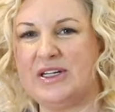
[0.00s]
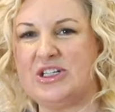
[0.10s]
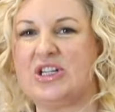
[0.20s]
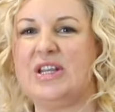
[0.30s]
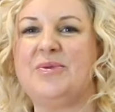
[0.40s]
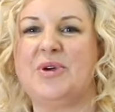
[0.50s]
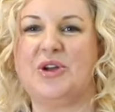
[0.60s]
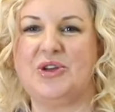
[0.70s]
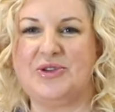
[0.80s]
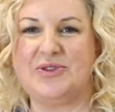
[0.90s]
initially we're going
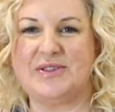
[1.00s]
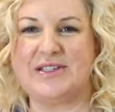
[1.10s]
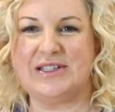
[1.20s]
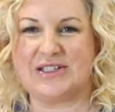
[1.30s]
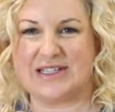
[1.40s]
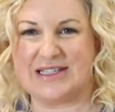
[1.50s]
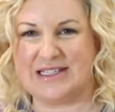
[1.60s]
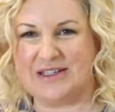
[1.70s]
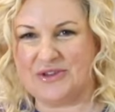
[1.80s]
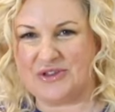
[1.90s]
to use it to
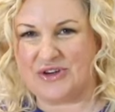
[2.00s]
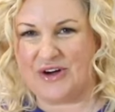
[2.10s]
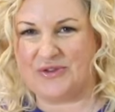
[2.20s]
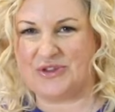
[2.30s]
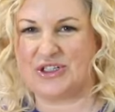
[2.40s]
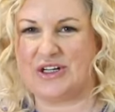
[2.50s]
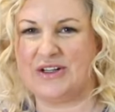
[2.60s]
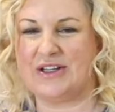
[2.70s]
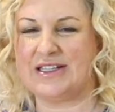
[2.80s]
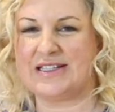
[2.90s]
seal the truffle
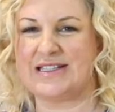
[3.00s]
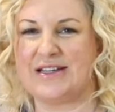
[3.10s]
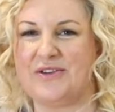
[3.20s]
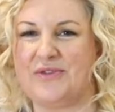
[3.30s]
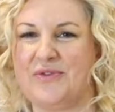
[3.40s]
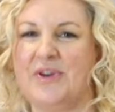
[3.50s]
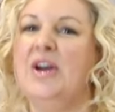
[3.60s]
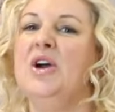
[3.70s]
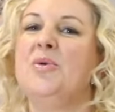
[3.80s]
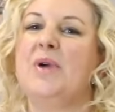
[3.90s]
shell itself.
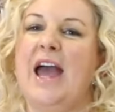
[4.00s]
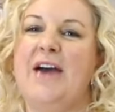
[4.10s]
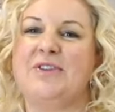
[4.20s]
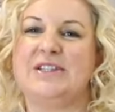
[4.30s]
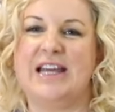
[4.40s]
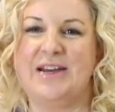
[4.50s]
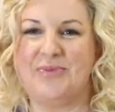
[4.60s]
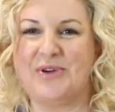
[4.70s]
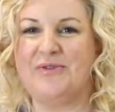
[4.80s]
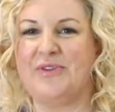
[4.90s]
We have a
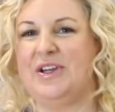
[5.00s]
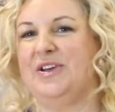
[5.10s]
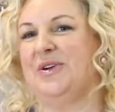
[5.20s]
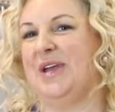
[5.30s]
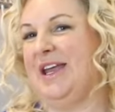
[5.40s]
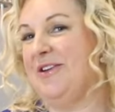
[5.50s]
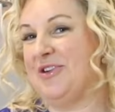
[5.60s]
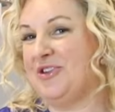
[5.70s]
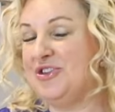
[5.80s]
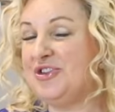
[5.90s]
tempering video here
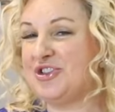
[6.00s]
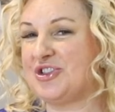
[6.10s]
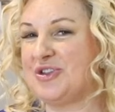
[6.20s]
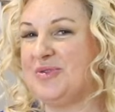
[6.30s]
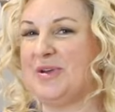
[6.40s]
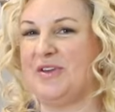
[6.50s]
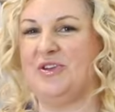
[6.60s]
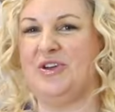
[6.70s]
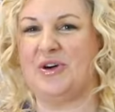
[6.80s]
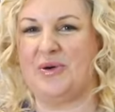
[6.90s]
on YouTube. If
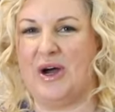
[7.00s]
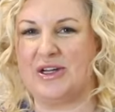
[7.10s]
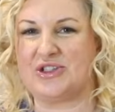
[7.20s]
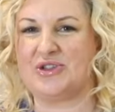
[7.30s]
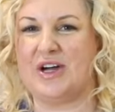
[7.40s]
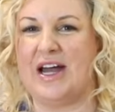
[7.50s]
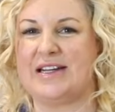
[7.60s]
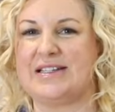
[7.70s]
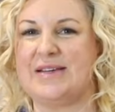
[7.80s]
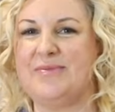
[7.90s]
you're not quite sure how
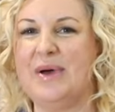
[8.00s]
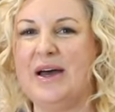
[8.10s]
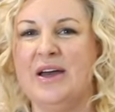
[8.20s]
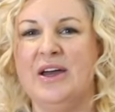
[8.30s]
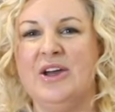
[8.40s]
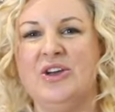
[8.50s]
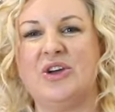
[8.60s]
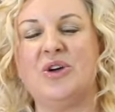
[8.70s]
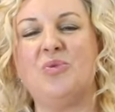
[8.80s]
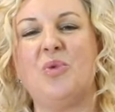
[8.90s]
to temper, you
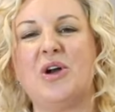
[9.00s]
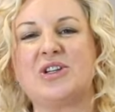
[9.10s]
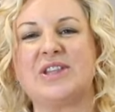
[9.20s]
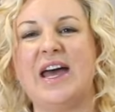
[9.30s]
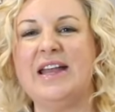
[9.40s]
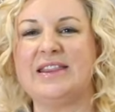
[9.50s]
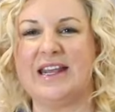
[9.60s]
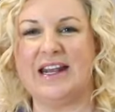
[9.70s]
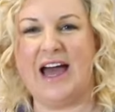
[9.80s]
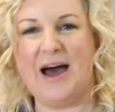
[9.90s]
can watch that,
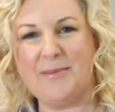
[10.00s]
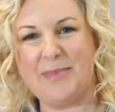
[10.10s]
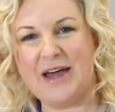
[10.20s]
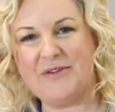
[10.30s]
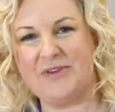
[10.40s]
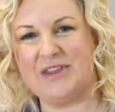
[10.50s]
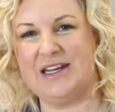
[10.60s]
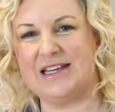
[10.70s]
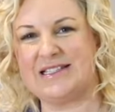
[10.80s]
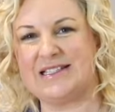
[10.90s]
then come back for the
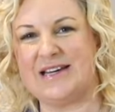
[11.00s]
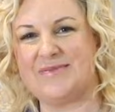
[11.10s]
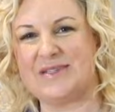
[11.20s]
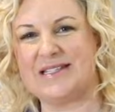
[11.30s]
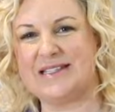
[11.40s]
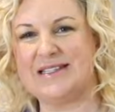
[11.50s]
next steps.